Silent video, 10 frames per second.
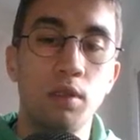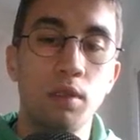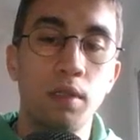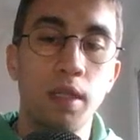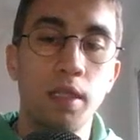
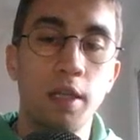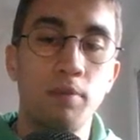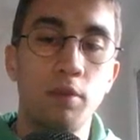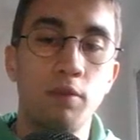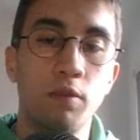Knight
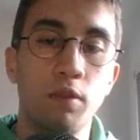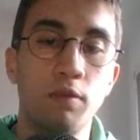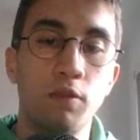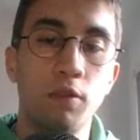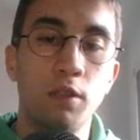capture for
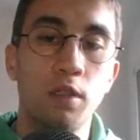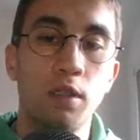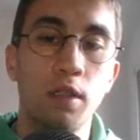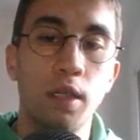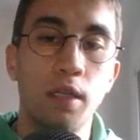D4,
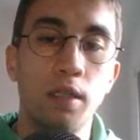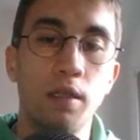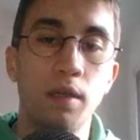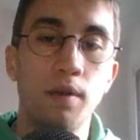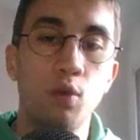and
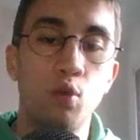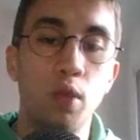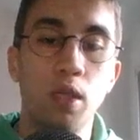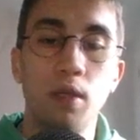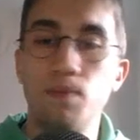
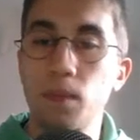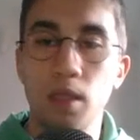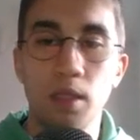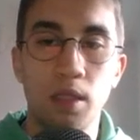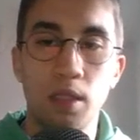Queen
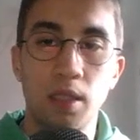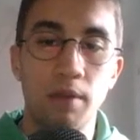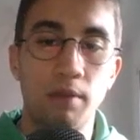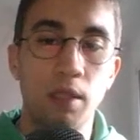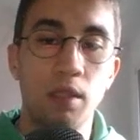
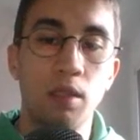C7.